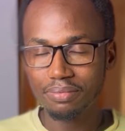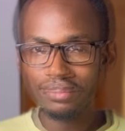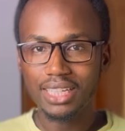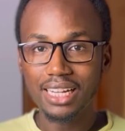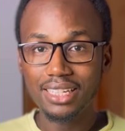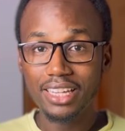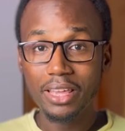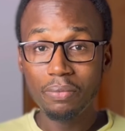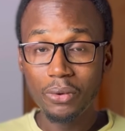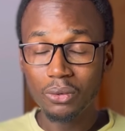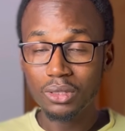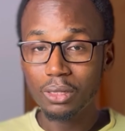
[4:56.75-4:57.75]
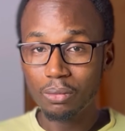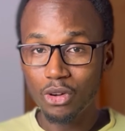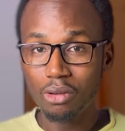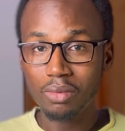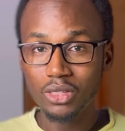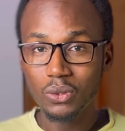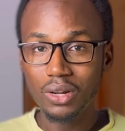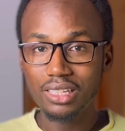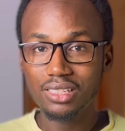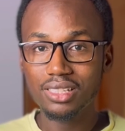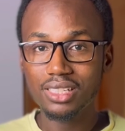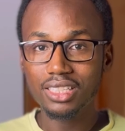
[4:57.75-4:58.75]
And if you want to become a virtual
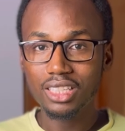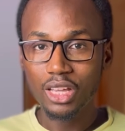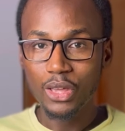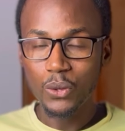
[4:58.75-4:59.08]
assistant,